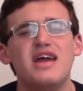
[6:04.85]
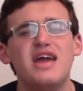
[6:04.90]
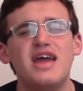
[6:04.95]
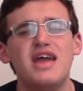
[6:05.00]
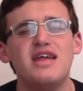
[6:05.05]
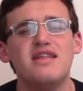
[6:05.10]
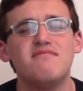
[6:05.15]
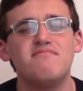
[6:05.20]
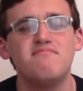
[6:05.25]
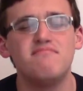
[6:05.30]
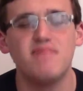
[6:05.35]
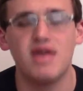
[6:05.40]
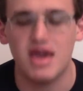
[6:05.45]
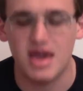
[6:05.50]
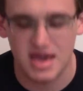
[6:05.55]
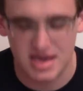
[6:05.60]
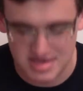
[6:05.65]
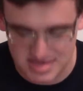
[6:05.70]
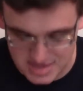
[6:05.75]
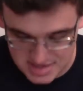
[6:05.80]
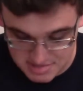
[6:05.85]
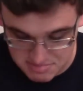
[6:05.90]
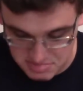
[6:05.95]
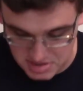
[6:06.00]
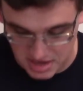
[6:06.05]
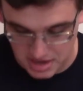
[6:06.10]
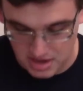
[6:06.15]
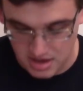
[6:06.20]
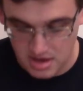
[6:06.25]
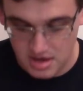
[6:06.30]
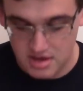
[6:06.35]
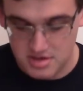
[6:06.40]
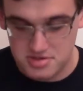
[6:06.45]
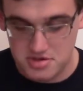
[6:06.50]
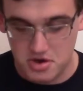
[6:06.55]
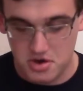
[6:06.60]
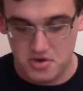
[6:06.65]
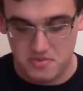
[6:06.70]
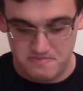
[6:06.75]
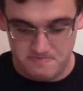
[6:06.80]
It amazes me.
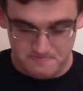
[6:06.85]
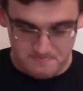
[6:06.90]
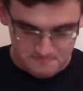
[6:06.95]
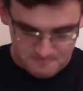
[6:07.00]
So,